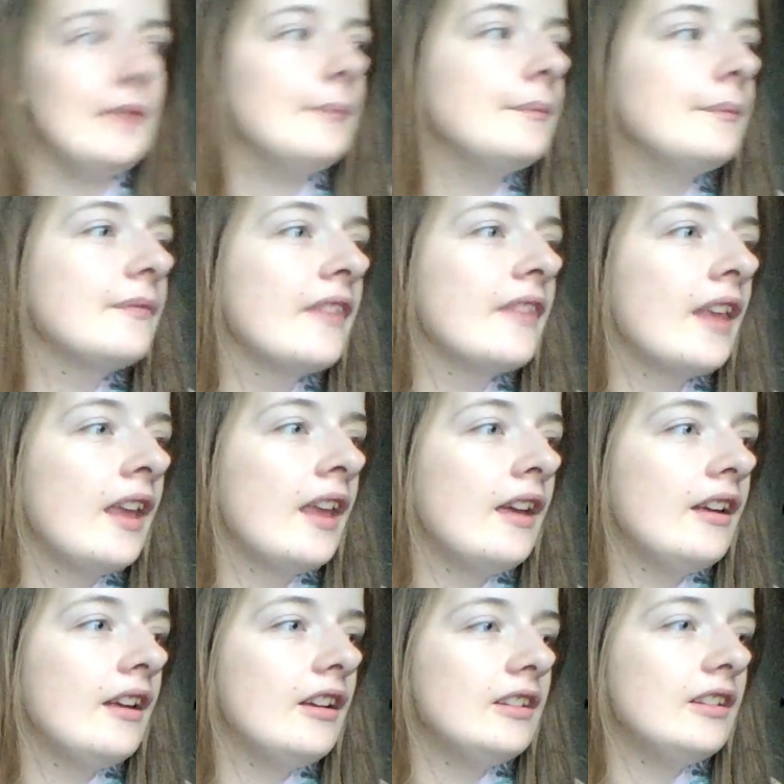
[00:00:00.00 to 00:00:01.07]
Like, I
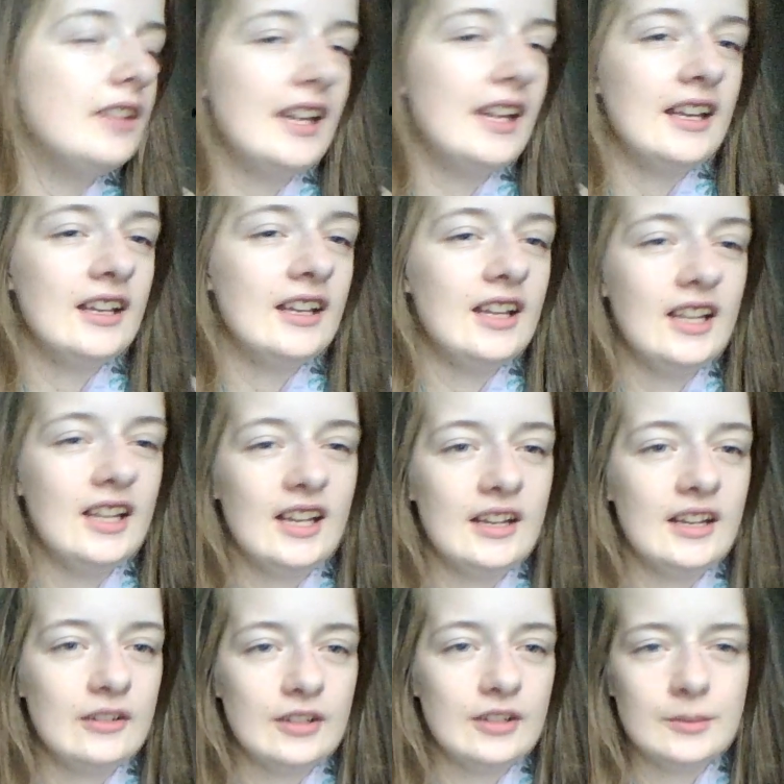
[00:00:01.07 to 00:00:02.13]
like Christmas, but
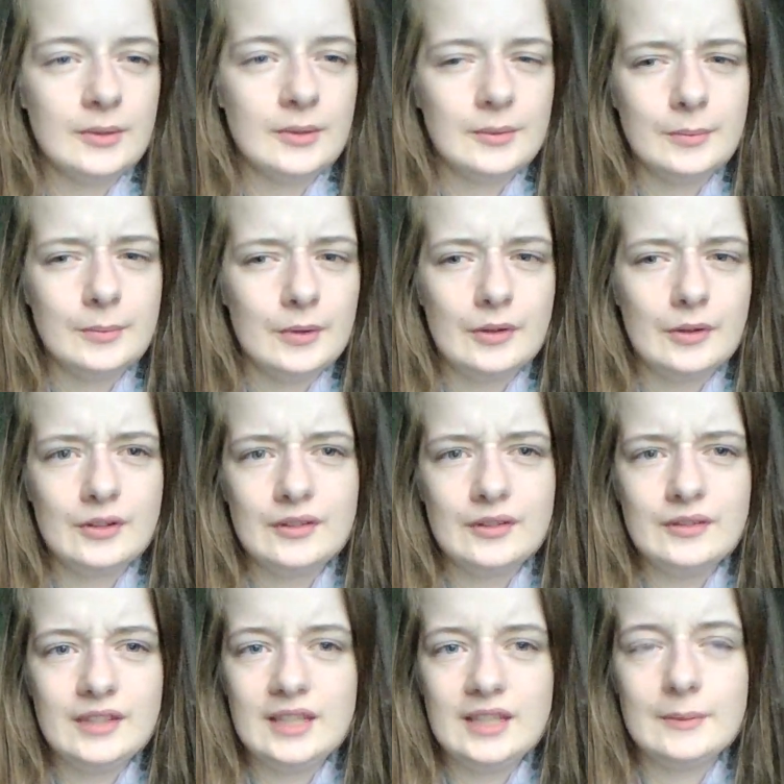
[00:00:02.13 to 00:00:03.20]
these past couple of
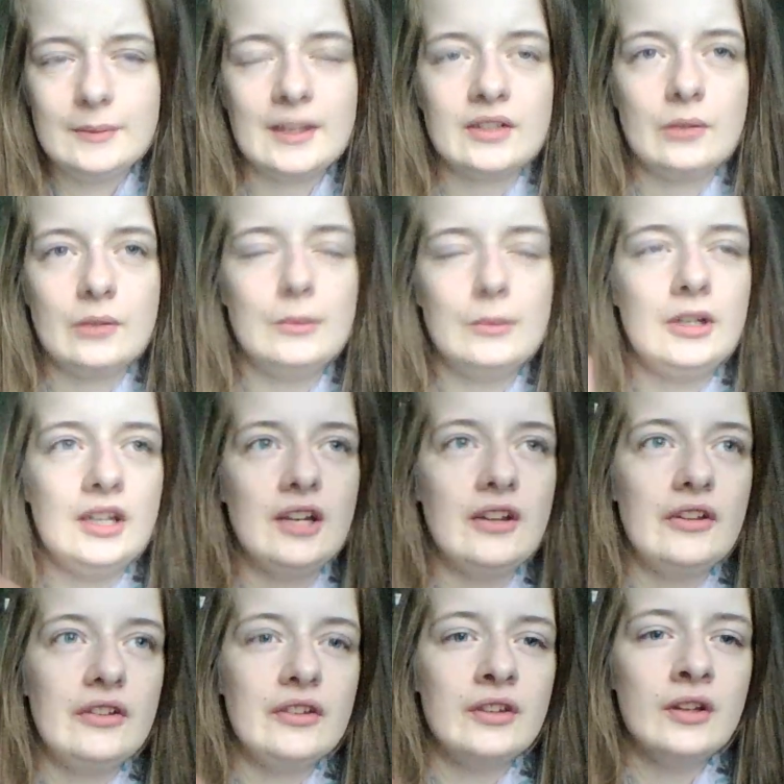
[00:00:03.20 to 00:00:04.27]
years, I've
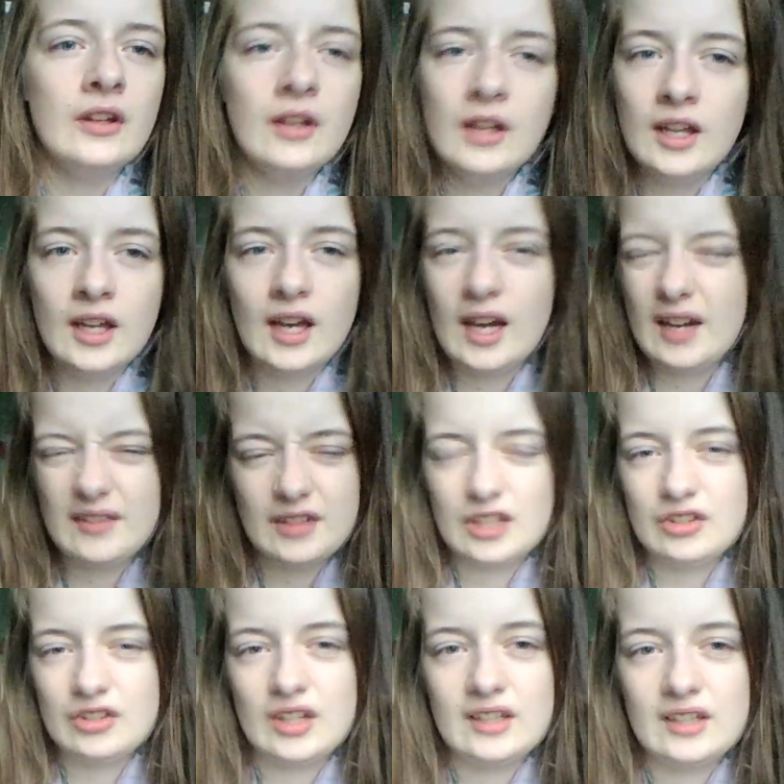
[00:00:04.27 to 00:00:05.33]
not enjoyed it as much.
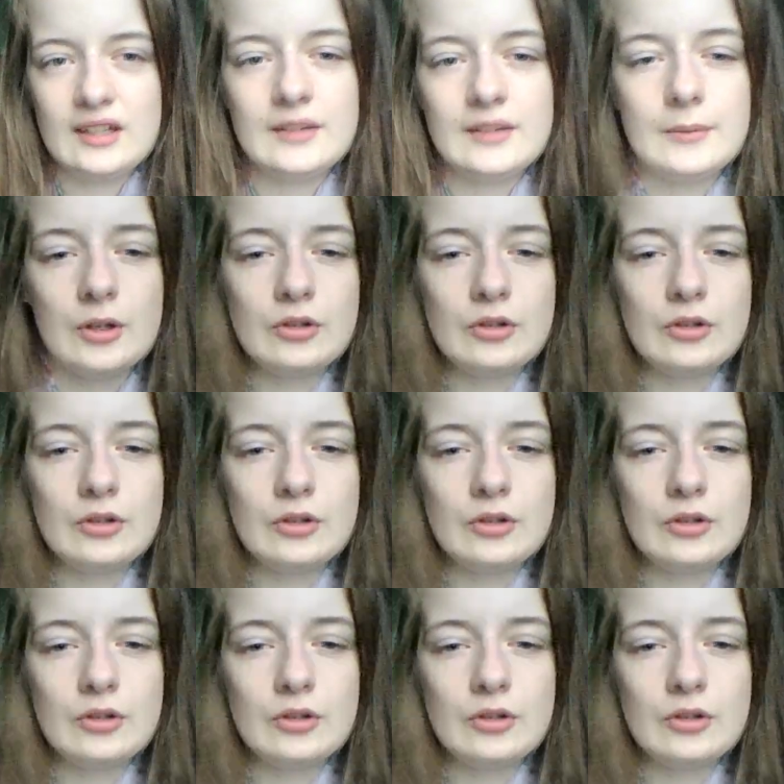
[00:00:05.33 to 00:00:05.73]
But yeah.